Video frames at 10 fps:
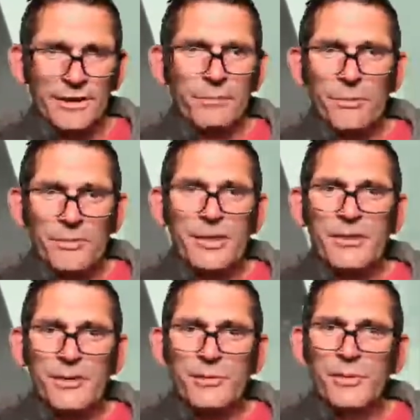They've probably
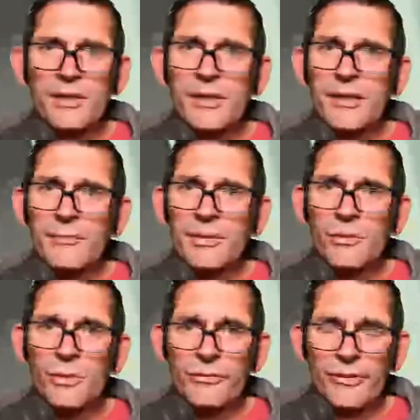seen someone cleaning with
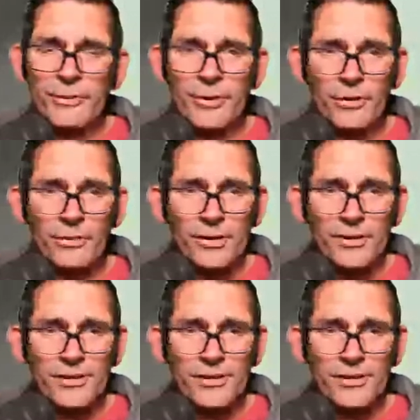a water-fed pole,